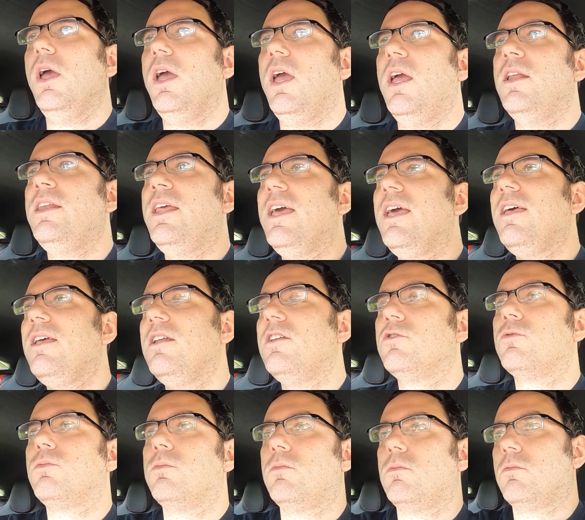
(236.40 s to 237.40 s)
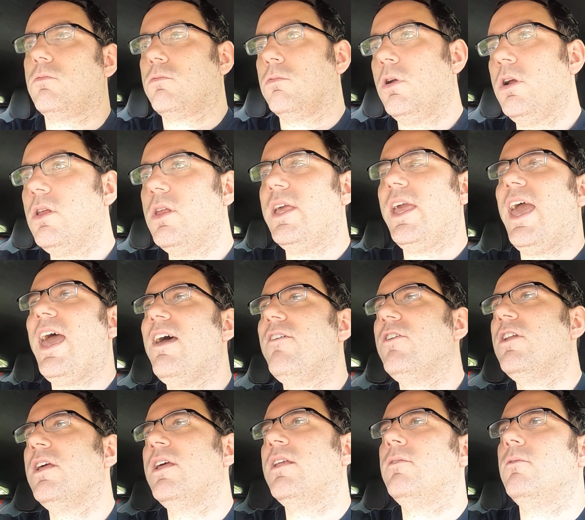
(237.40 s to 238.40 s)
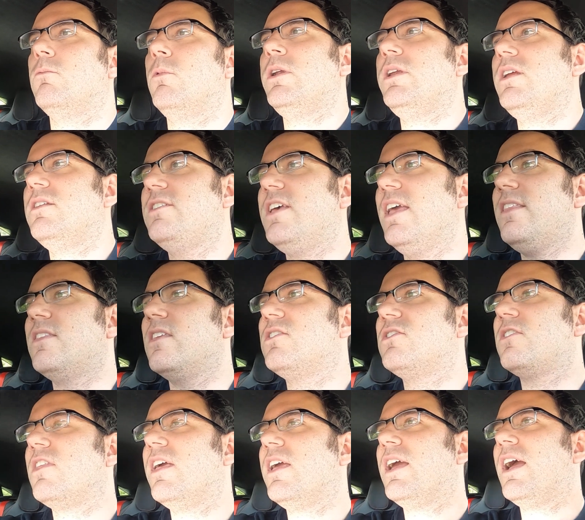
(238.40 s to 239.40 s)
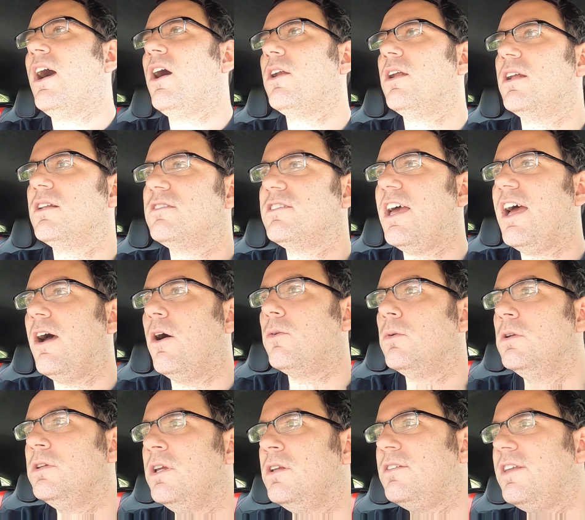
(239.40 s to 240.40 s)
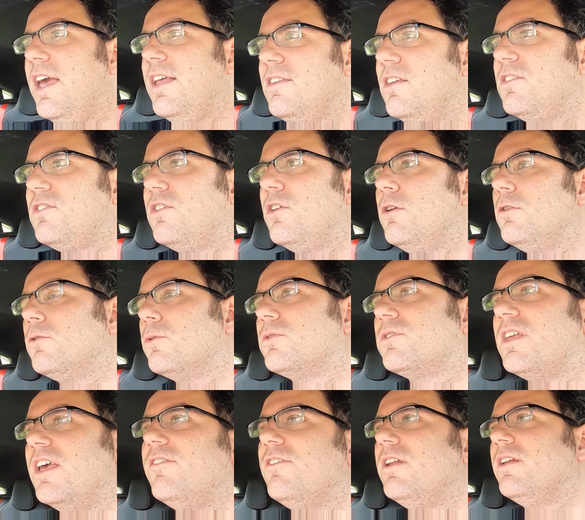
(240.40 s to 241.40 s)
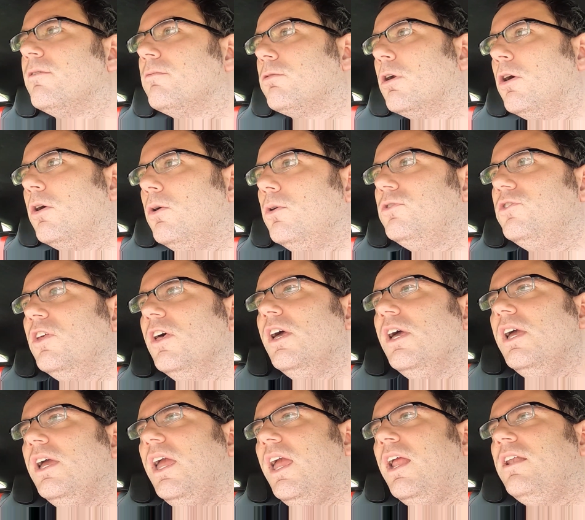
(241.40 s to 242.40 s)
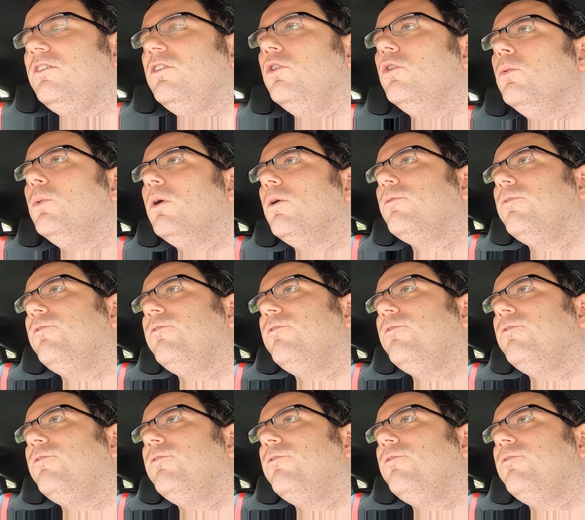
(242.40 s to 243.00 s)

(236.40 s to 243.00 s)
And that is really evident when you take this thing out on town. You take this thing through divoted roads and you will